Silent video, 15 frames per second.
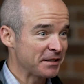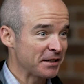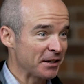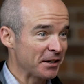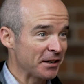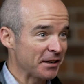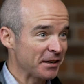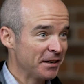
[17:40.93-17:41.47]

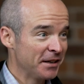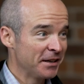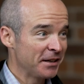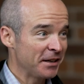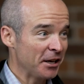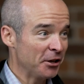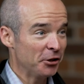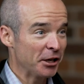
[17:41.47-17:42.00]
to
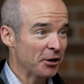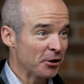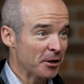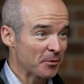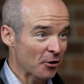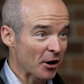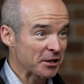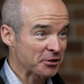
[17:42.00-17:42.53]
illegal
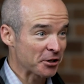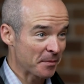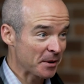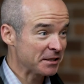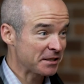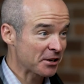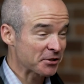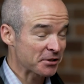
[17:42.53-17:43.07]
immigration. I
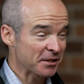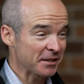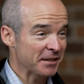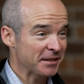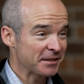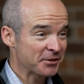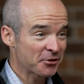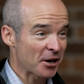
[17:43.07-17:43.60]
mean, seriously, it's